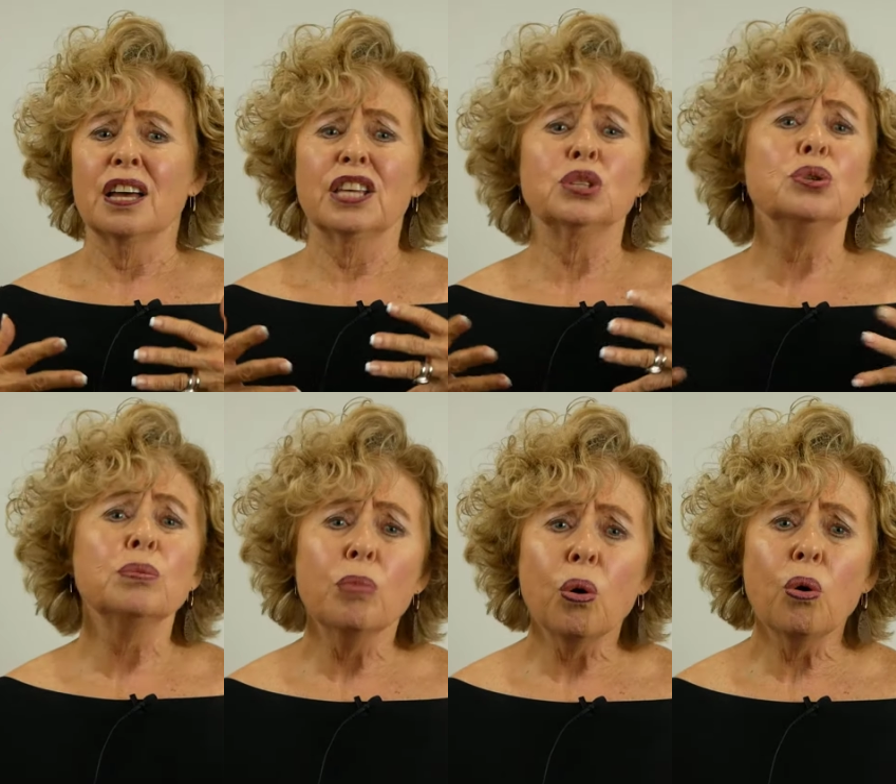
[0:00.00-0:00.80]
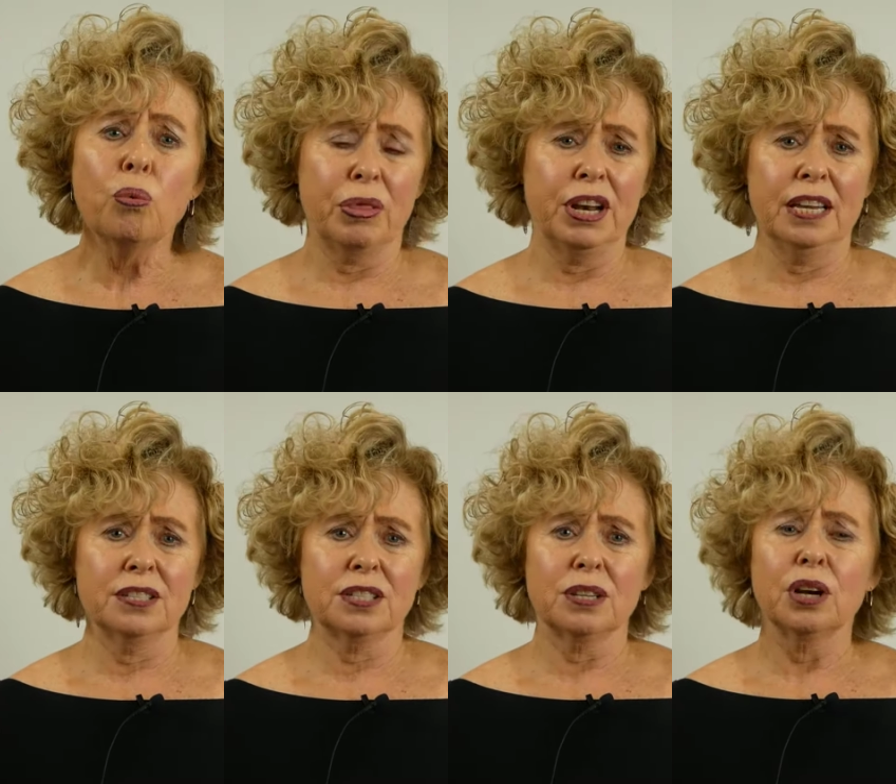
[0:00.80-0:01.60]
that you do more with
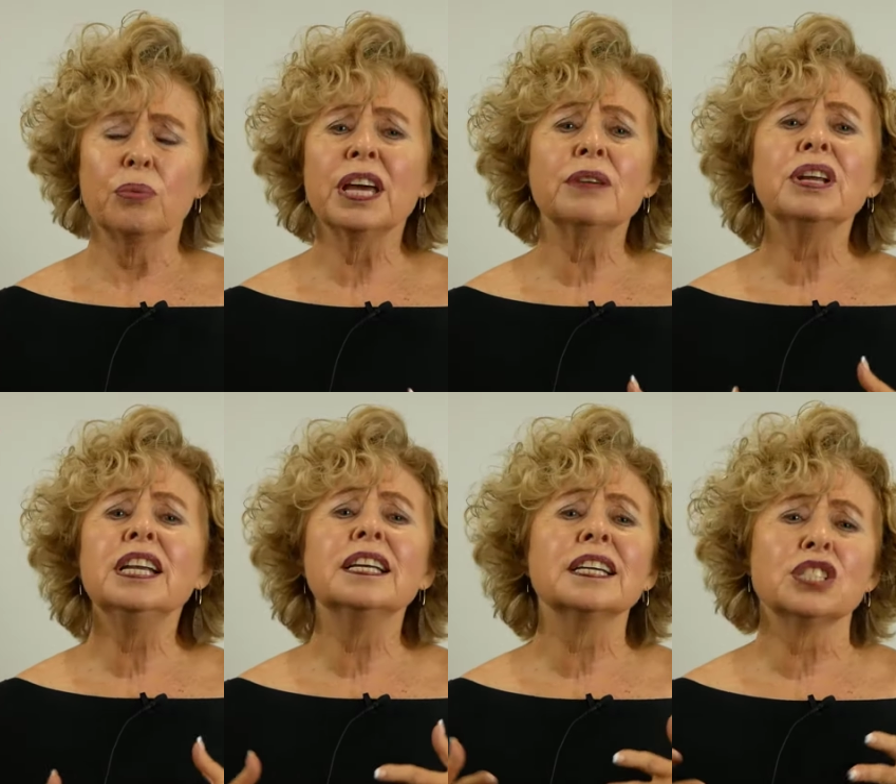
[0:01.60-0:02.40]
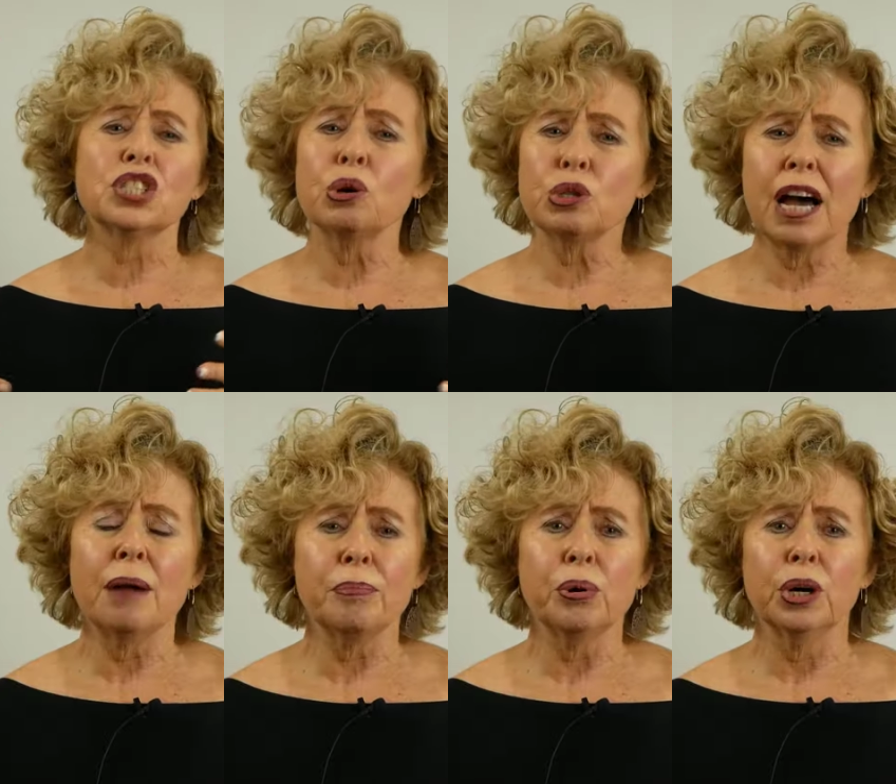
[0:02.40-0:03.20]
less, where every leader is so
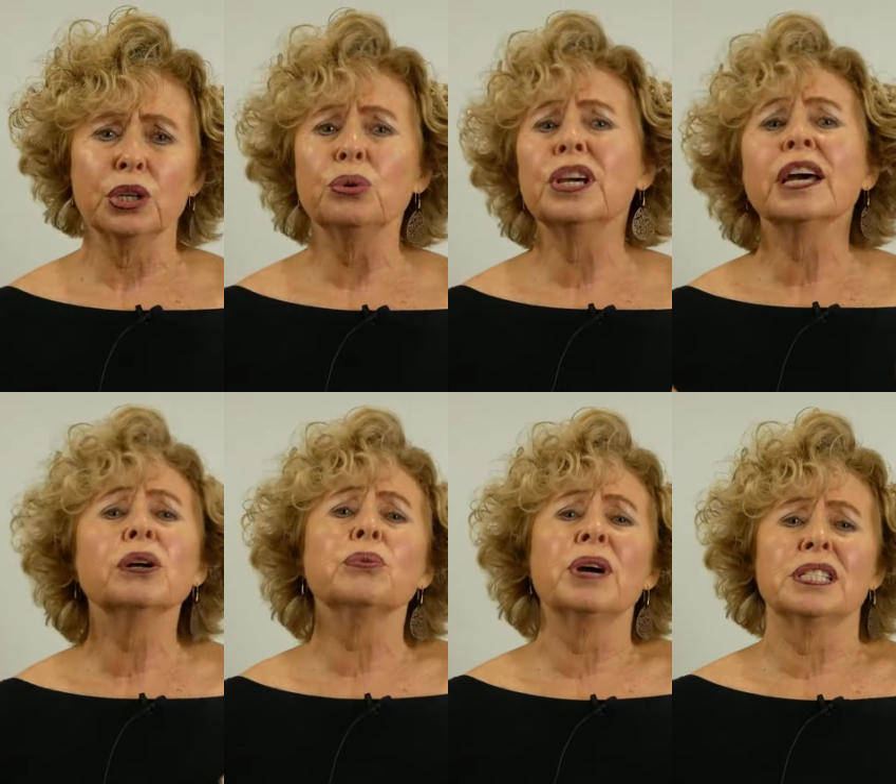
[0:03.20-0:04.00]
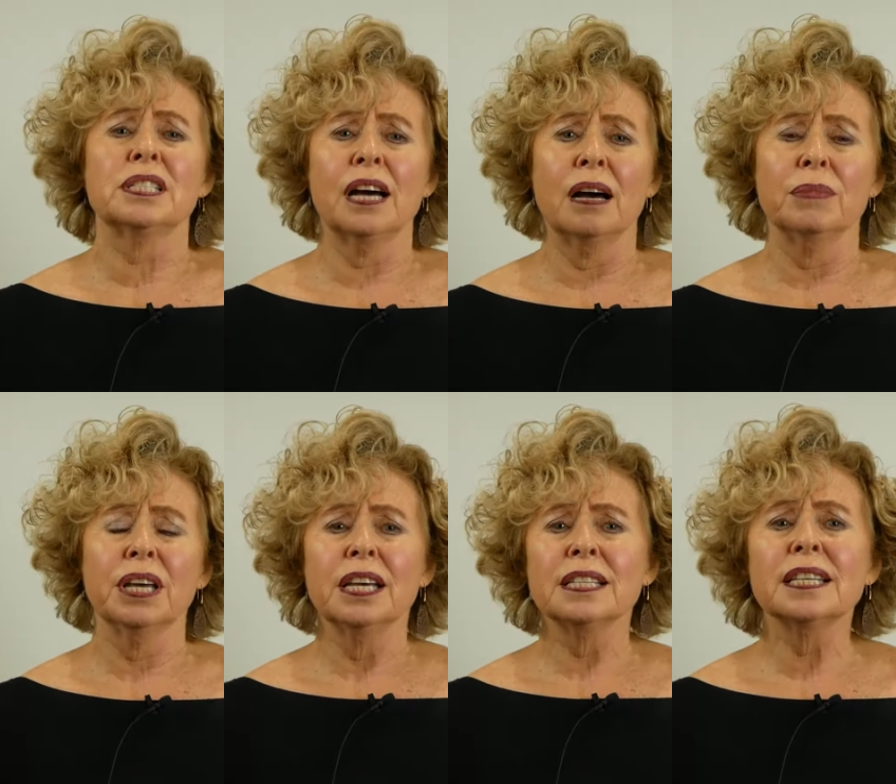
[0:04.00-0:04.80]
time poor, you cannot waste time
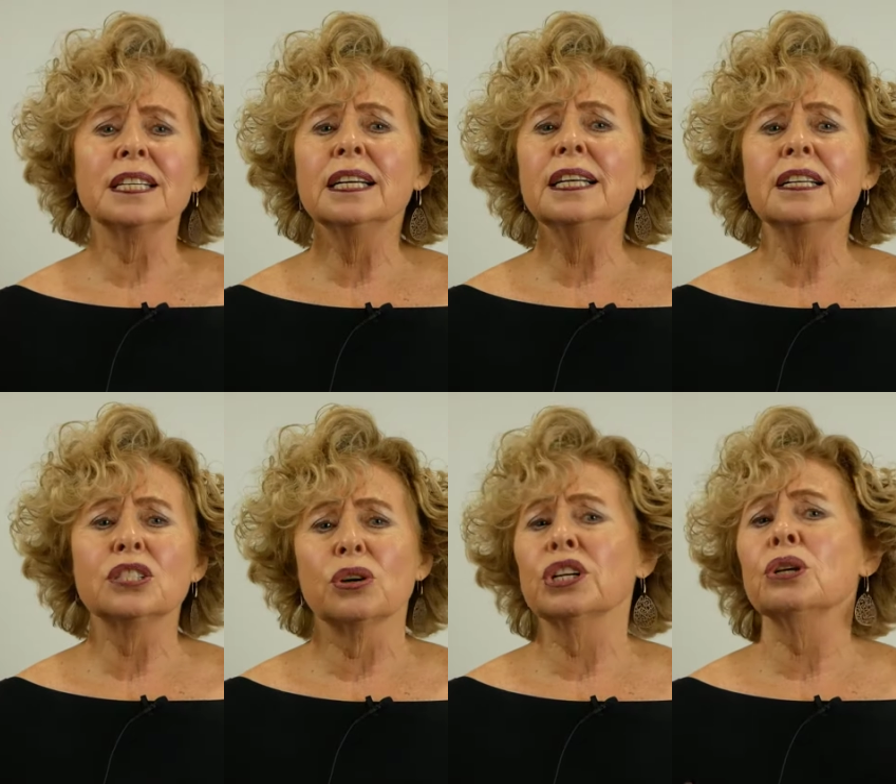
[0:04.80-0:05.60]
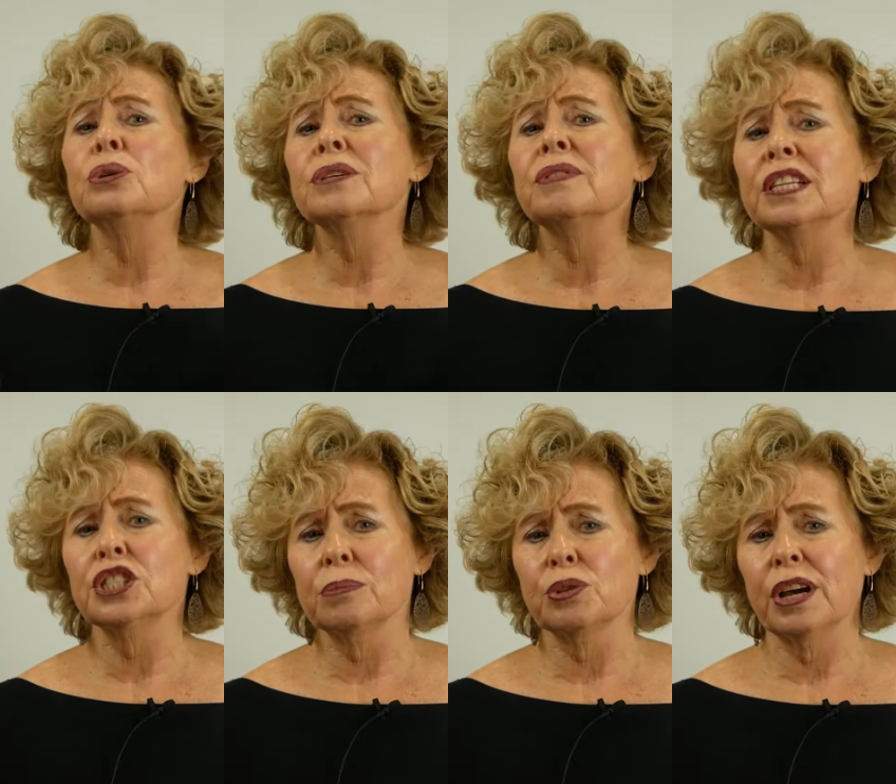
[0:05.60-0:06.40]
sending leaders on inclusive
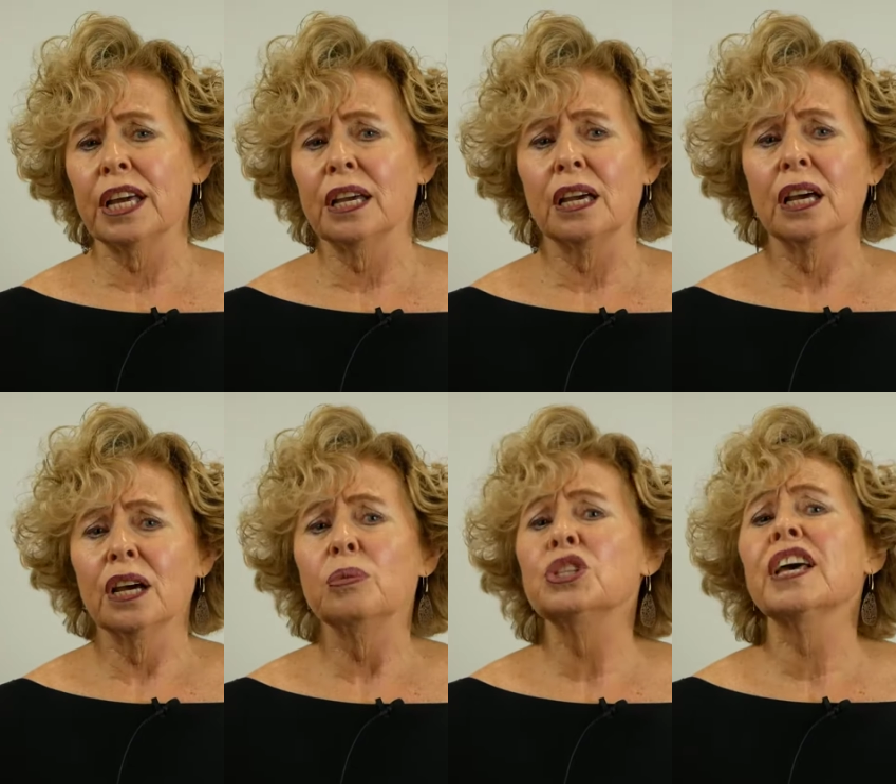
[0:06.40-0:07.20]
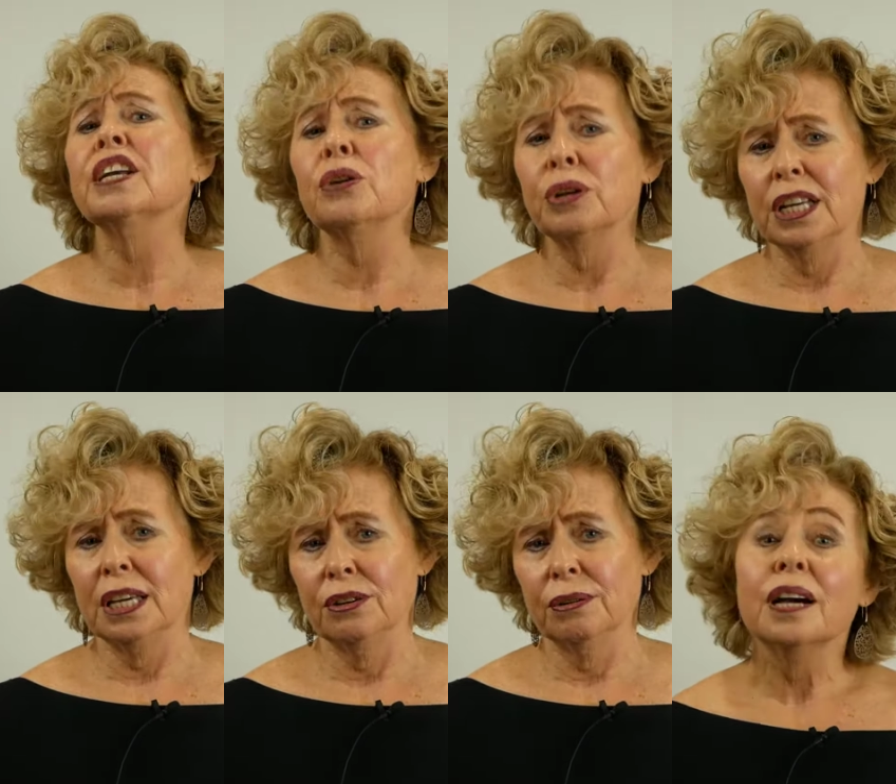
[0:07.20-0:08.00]
leadership training which they don't
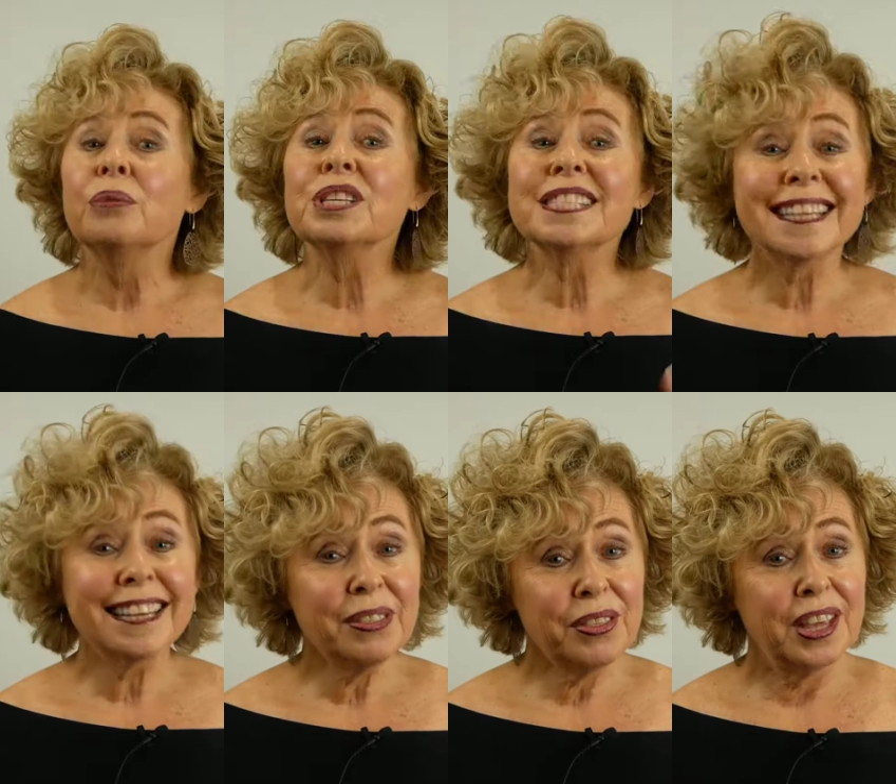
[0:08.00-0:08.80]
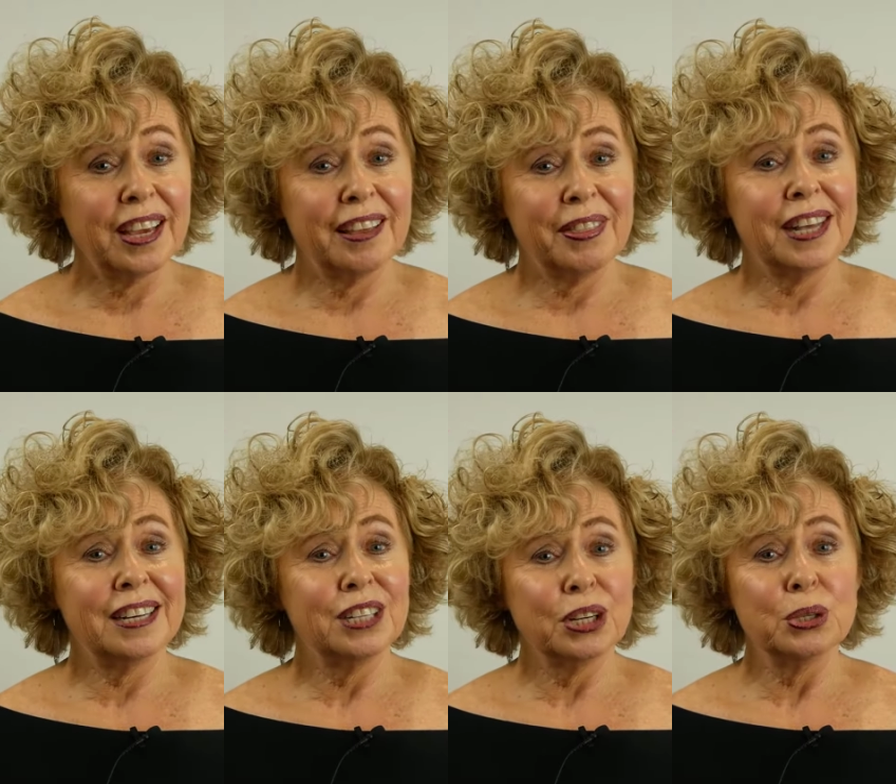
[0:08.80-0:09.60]
need. Well, the second thing that
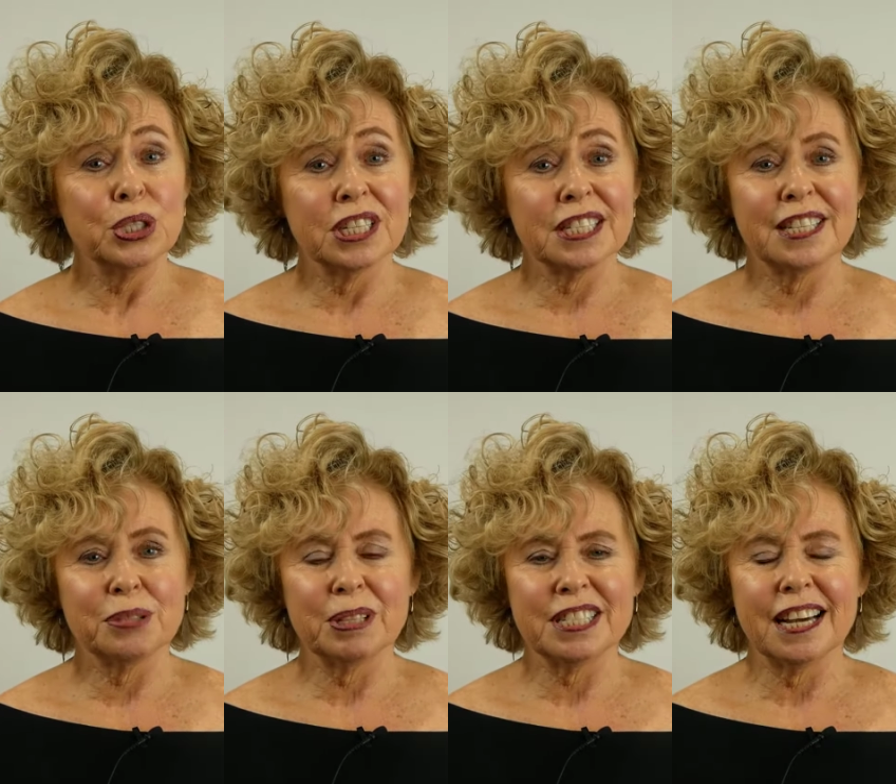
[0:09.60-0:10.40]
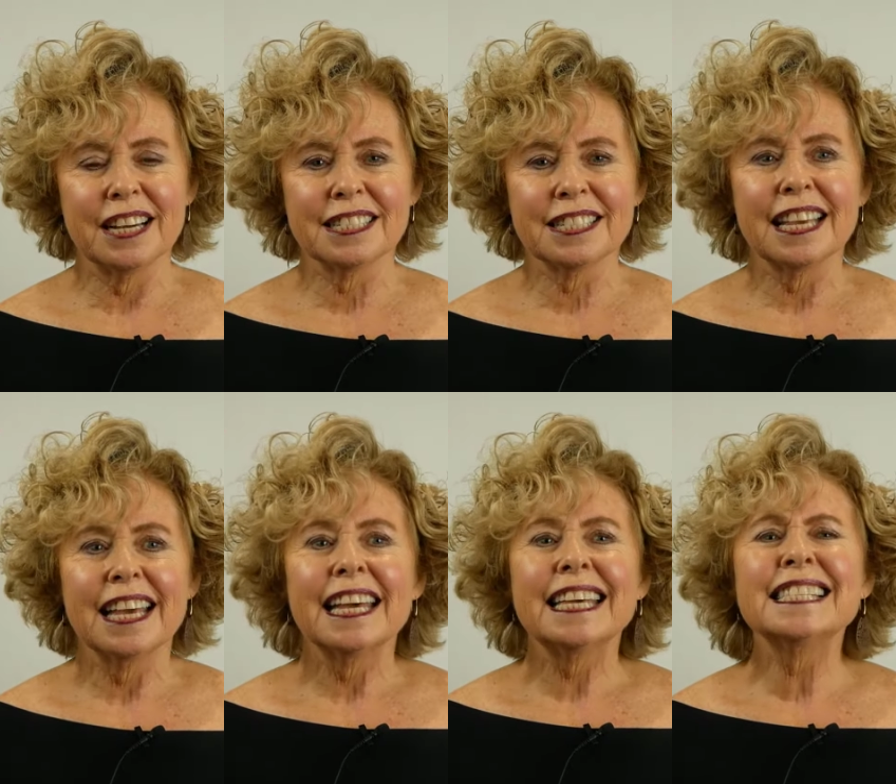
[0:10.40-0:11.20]
an inclusion assessment does
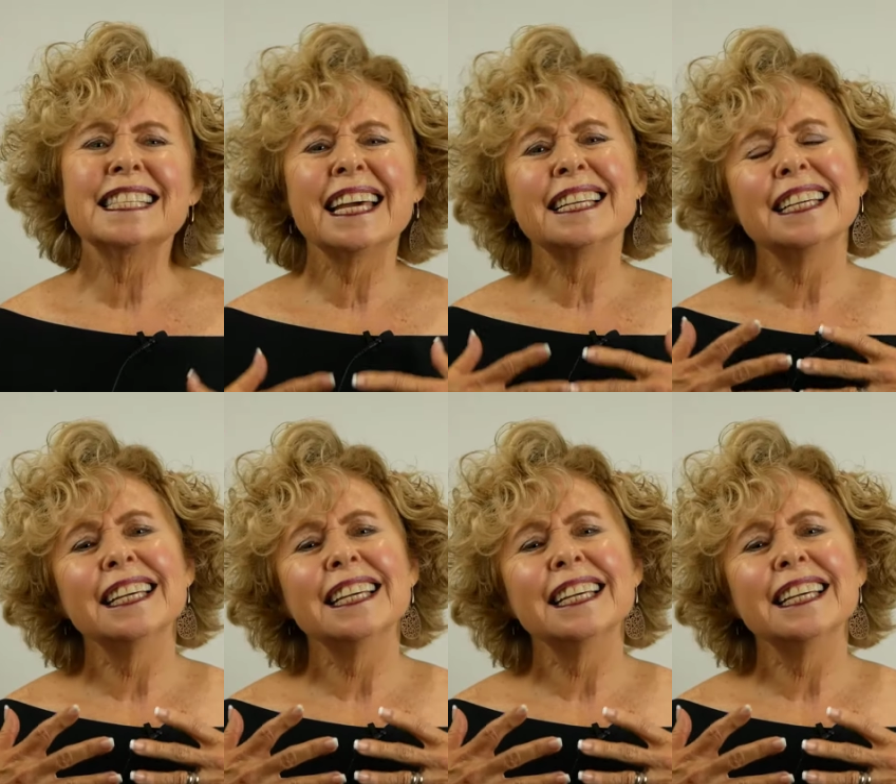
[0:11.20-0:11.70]
is that